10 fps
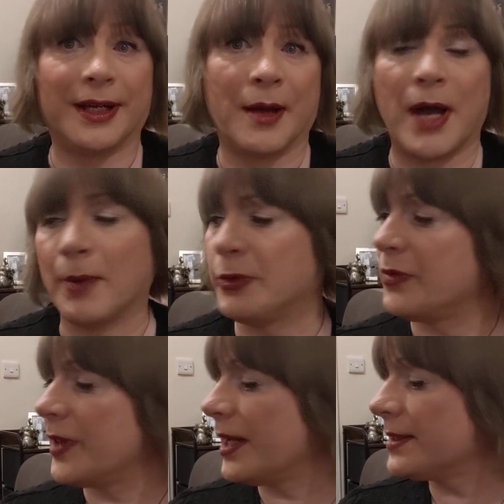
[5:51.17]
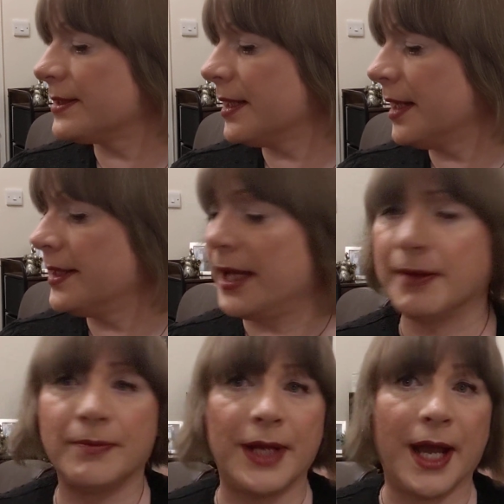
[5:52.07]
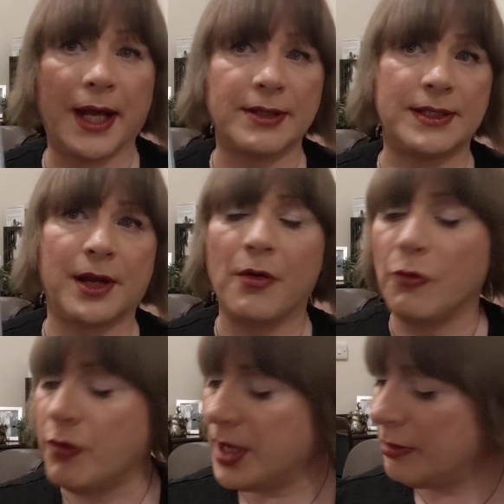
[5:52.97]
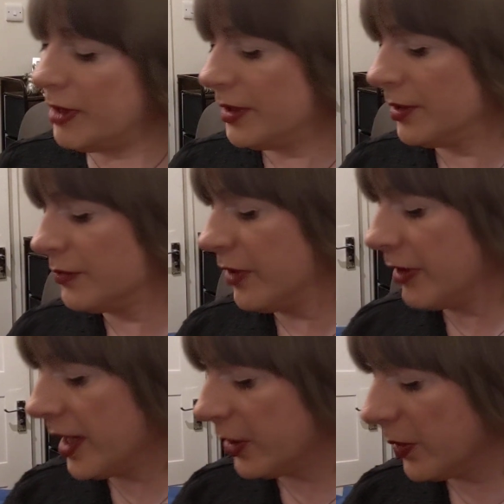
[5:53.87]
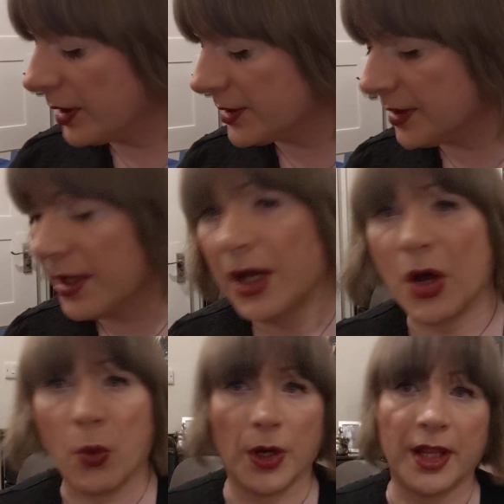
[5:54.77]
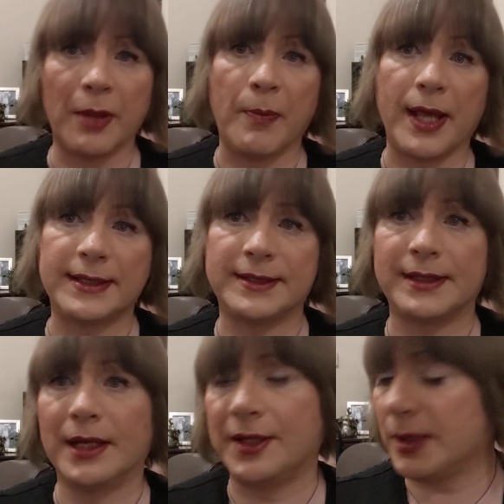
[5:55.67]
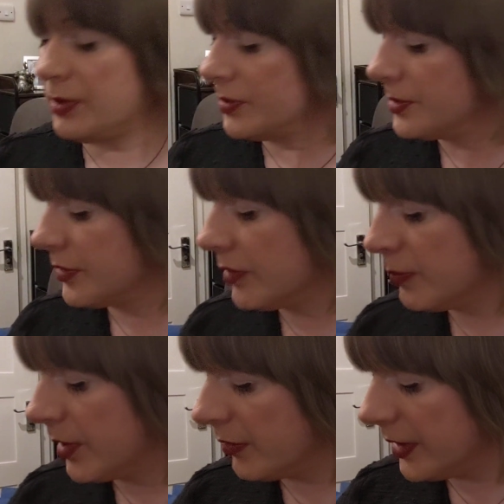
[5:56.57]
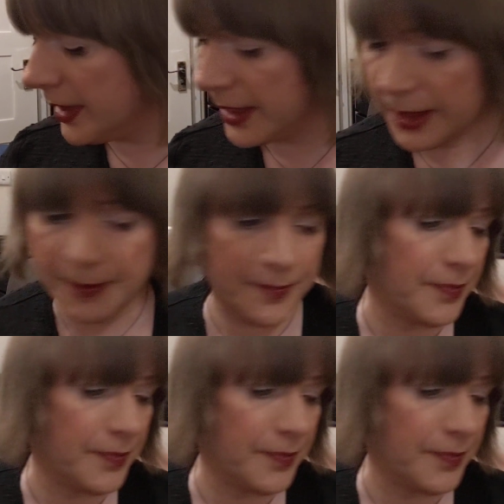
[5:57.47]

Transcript: I'm happy with that, and yeah, 9 out of 10, really, really good, very high quality, one of the best debuts of the year.